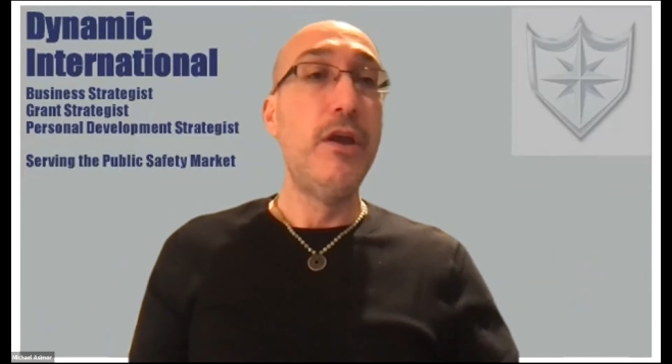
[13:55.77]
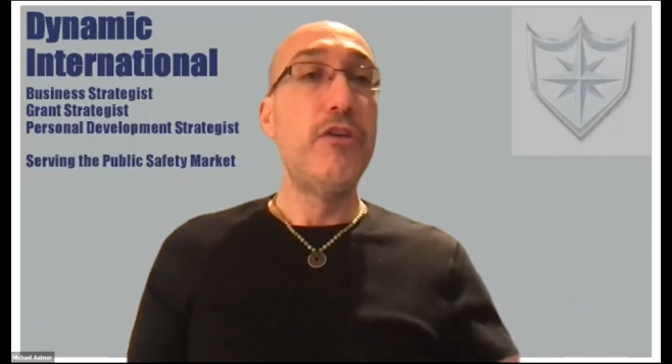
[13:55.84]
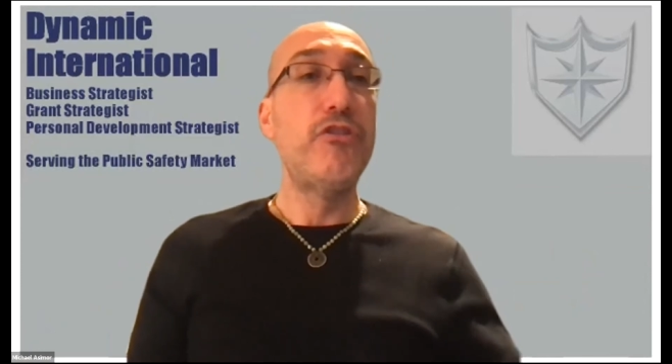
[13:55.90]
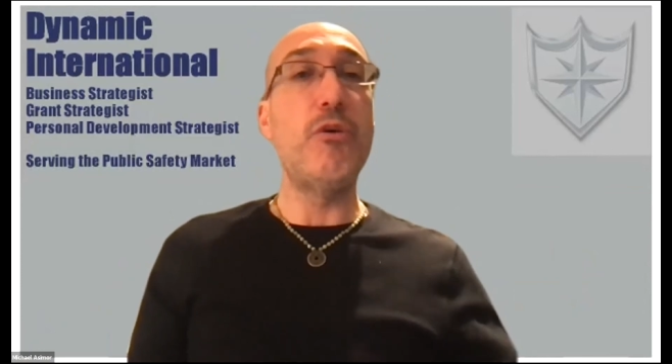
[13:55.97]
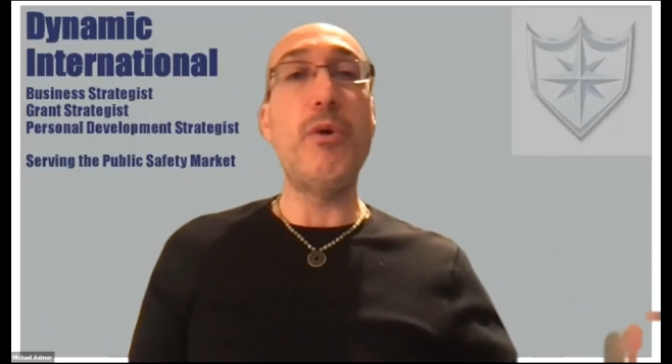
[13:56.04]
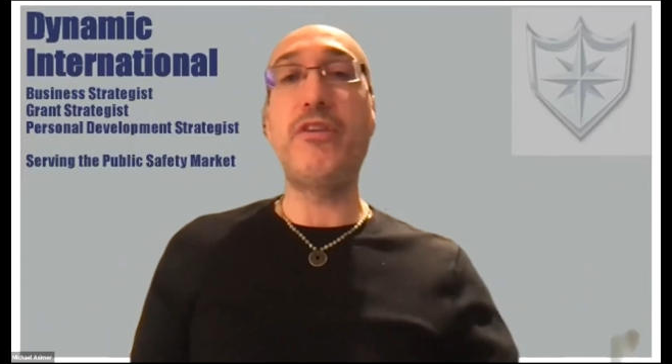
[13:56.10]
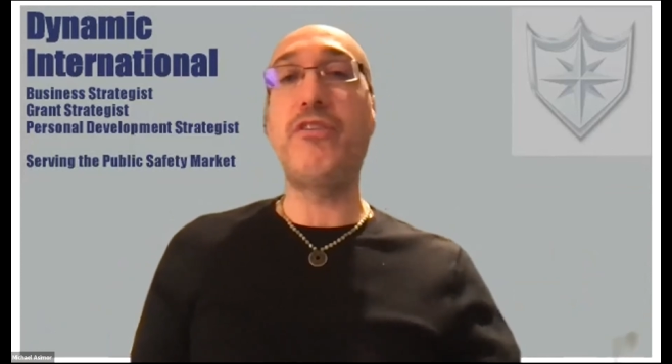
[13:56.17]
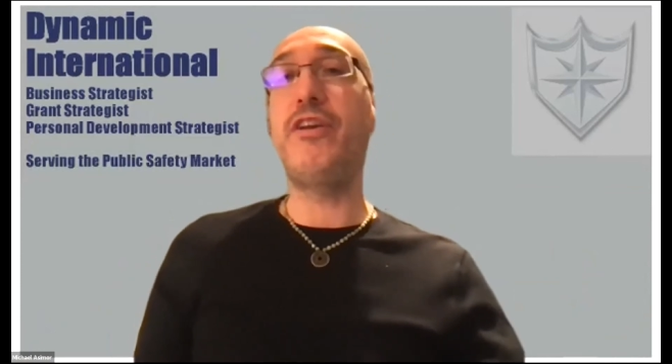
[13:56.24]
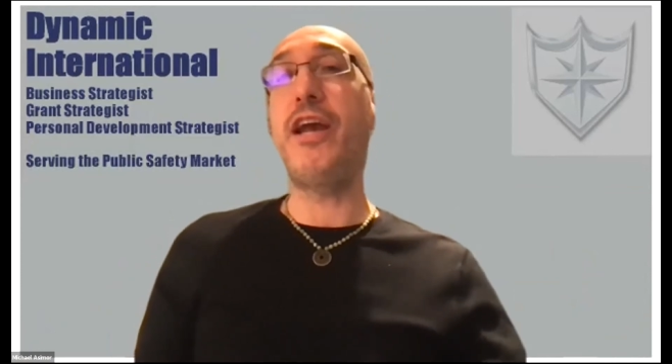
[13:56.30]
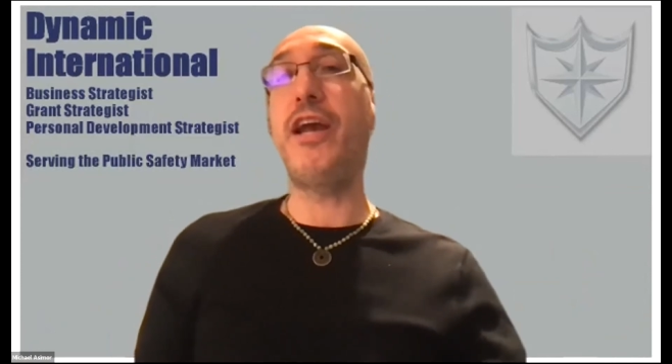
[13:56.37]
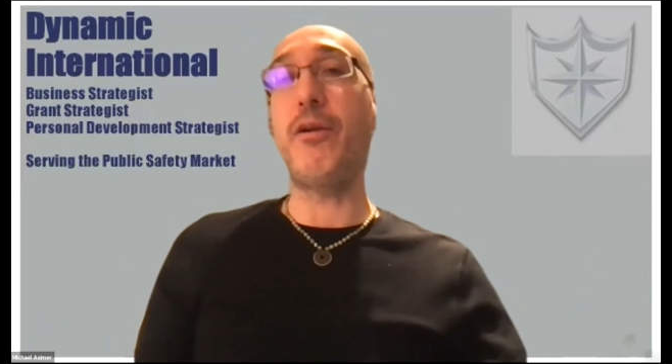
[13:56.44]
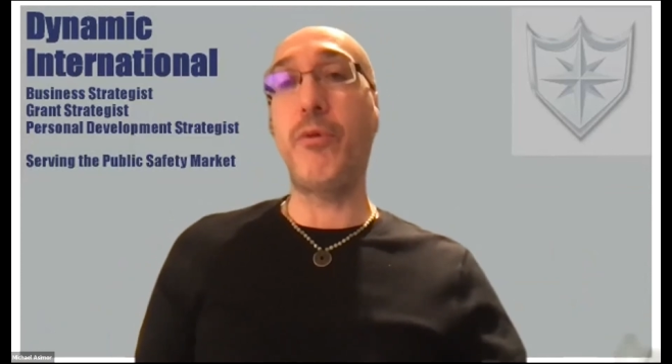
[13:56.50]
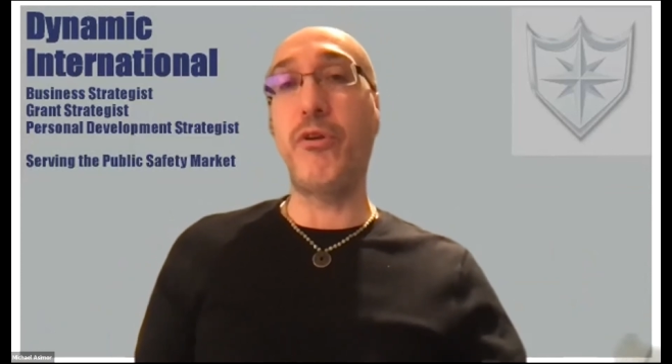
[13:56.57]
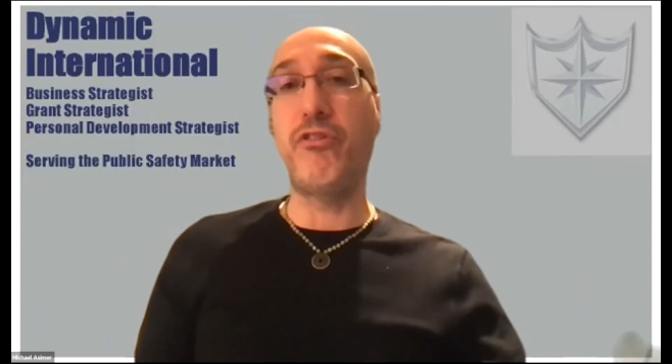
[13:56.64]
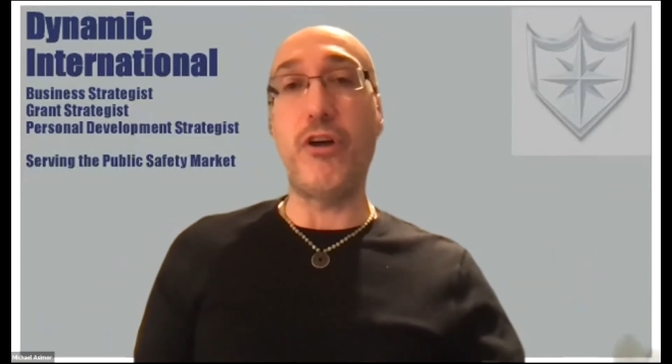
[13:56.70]
So, what's the
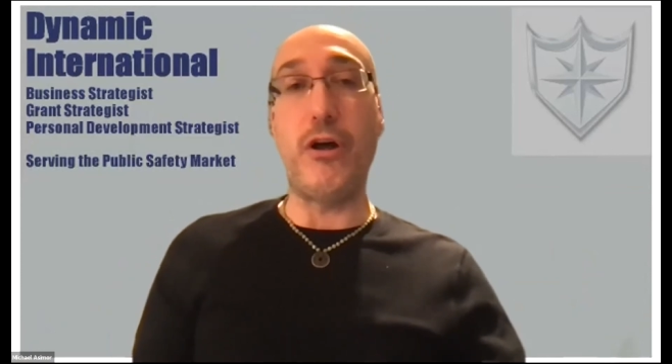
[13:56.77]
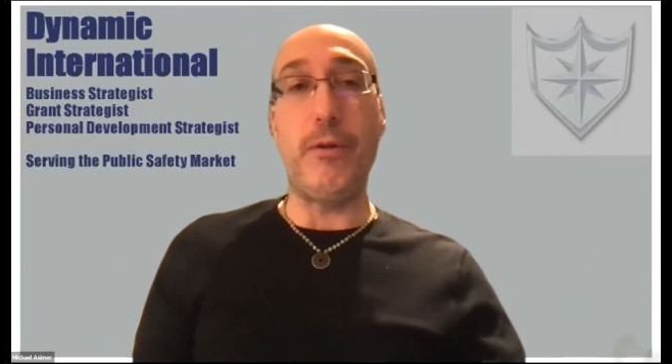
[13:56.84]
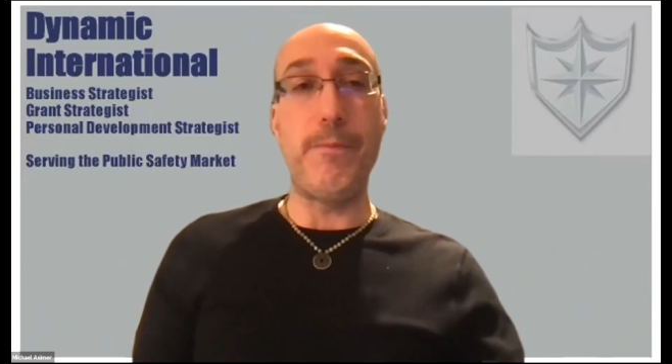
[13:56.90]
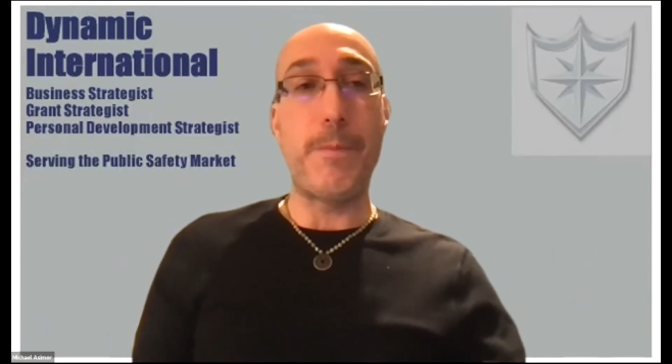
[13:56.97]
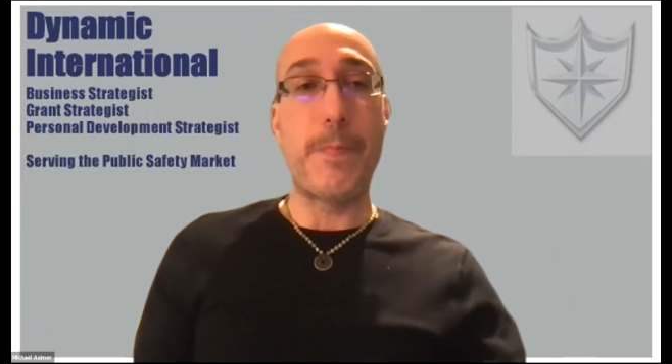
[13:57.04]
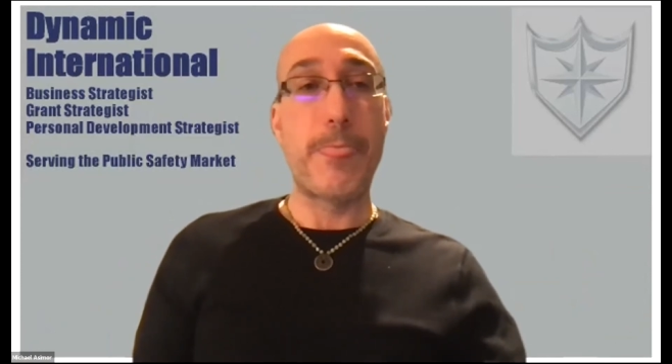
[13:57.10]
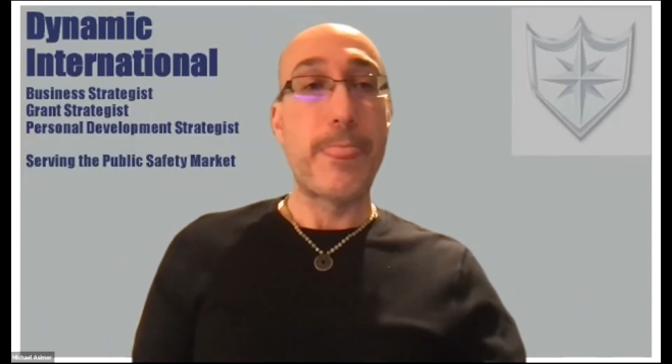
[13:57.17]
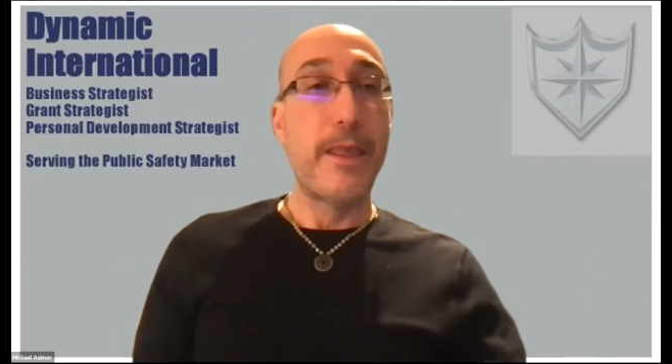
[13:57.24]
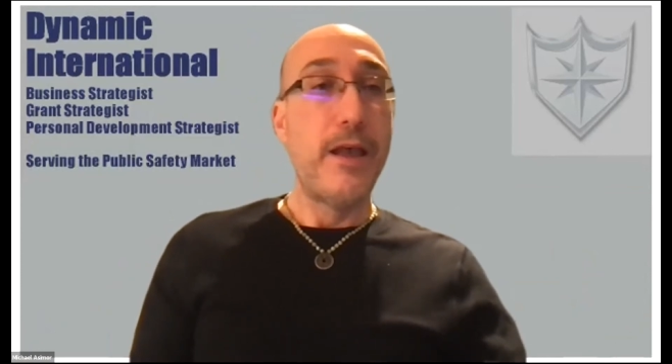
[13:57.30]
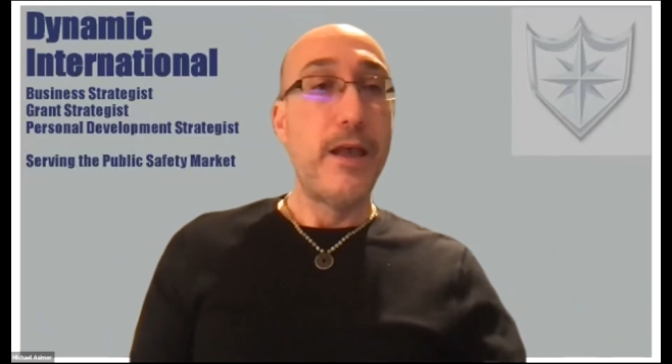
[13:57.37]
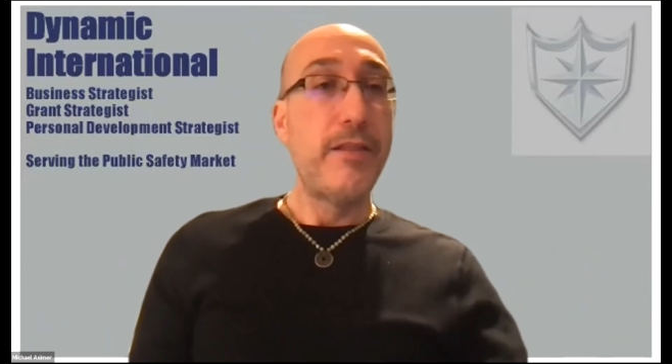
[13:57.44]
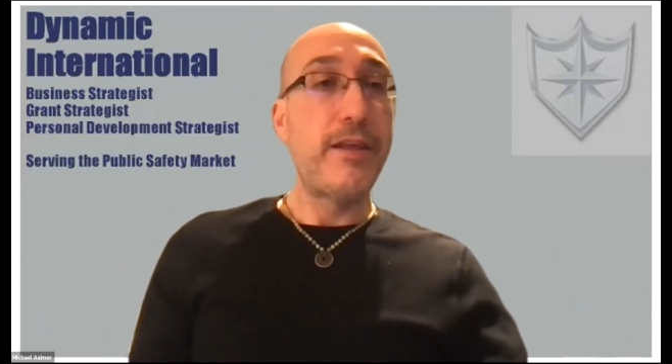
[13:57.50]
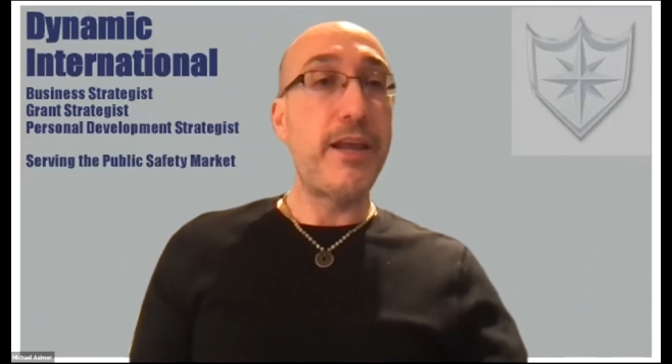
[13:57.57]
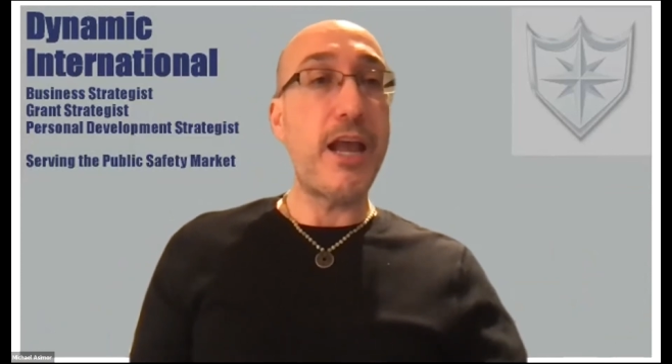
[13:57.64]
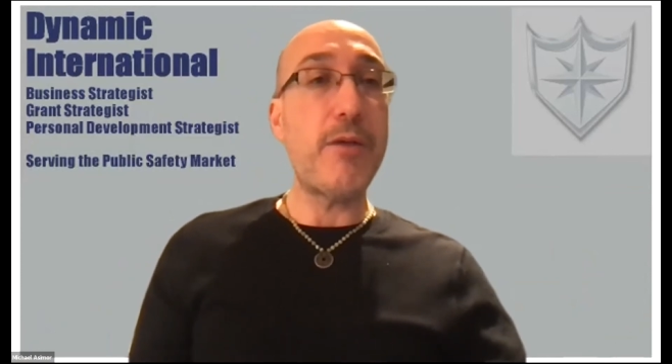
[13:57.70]
end result? The